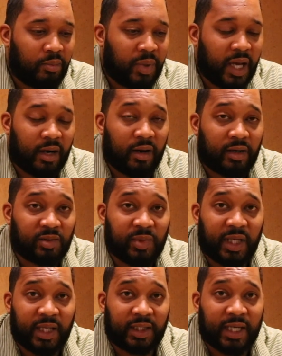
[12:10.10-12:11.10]
paying all this
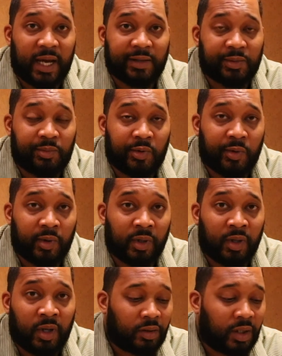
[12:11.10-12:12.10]
money in child support.
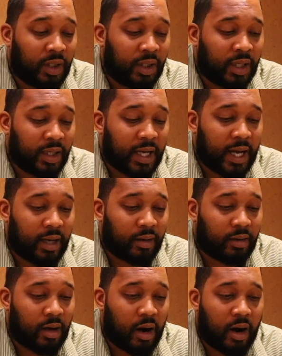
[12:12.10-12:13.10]
She done
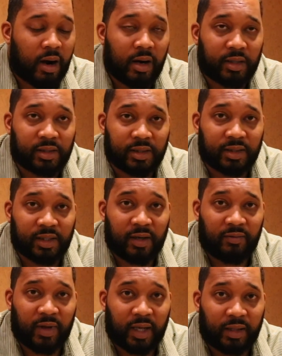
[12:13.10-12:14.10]
got cars and
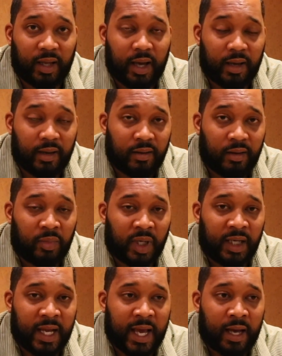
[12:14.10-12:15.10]
stuff like that.
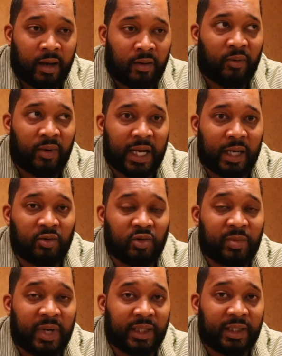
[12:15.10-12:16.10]
But now, when I
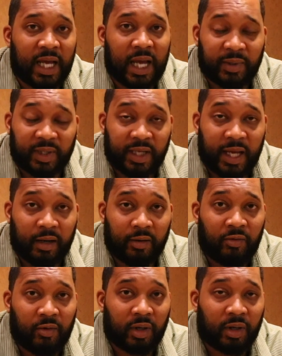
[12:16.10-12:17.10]
lose my job and she can't
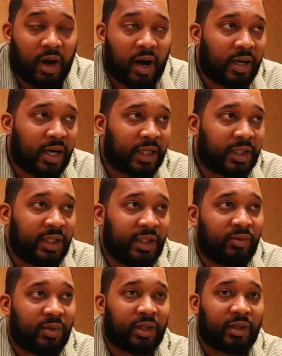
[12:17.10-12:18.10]
afford a car, now she
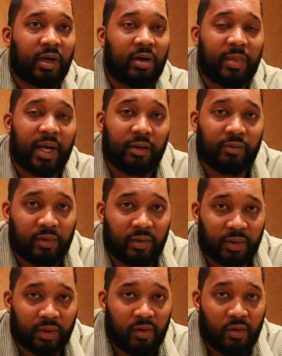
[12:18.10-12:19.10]
want to go back and
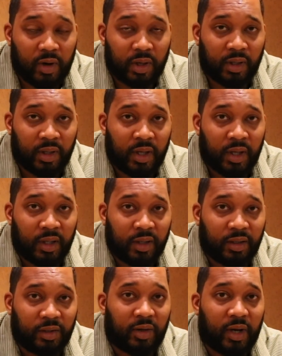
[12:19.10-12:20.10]
forth to court
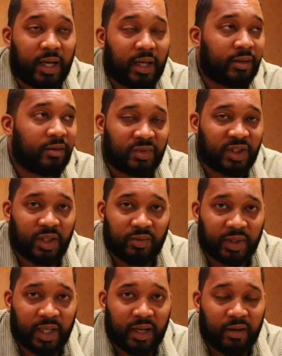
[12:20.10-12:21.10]
to try and see
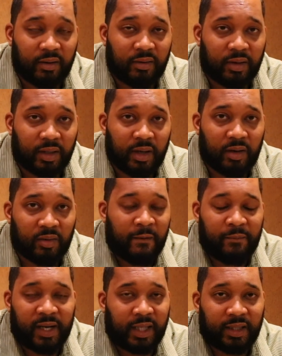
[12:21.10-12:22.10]
what the hell going on. The
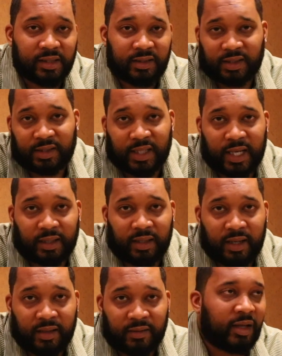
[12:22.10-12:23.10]
money is just not
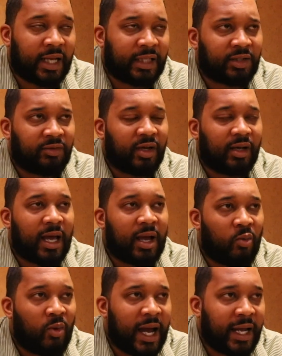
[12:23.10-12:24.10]
there. I just feel like
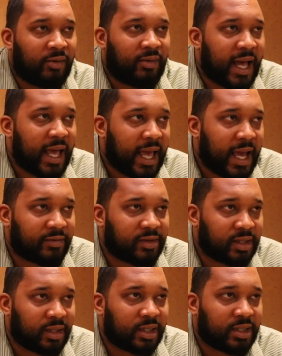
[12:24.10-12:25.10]
why do I have
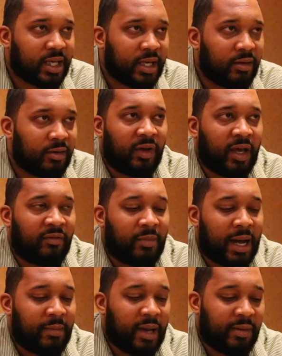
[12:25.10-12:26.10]
to continue if
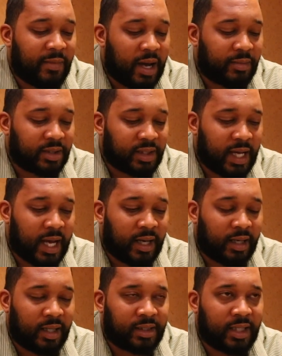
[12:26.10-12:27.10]
my baby mama's
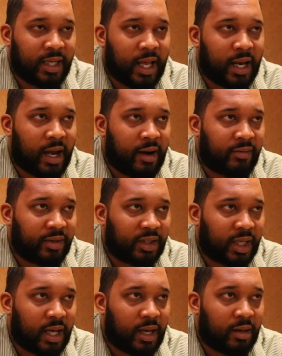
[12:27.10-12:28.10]
got a ten dollar hour
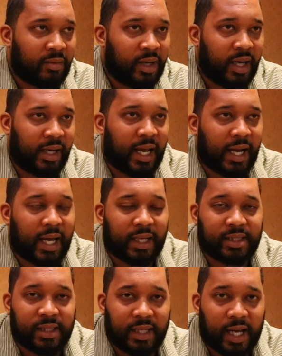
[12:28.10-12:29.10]
job and I got
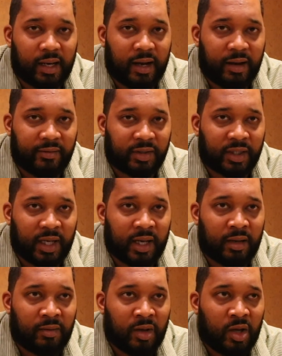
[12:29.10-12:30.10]
a ten dollar hour job,